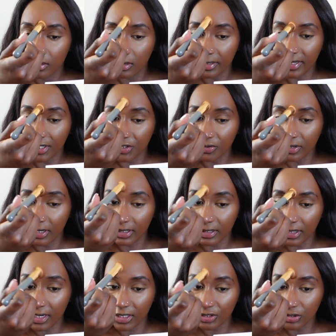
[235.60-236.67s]
and I try
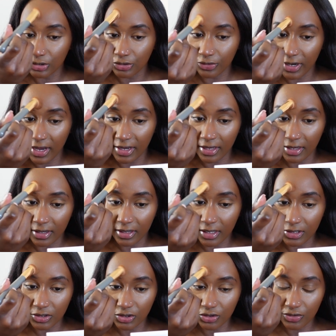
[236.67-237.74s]
not to drag it. I
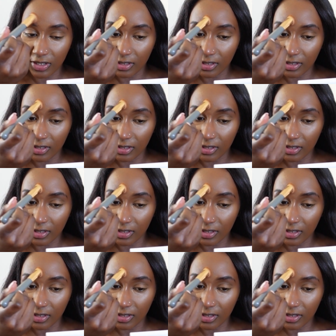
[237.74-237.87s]
just try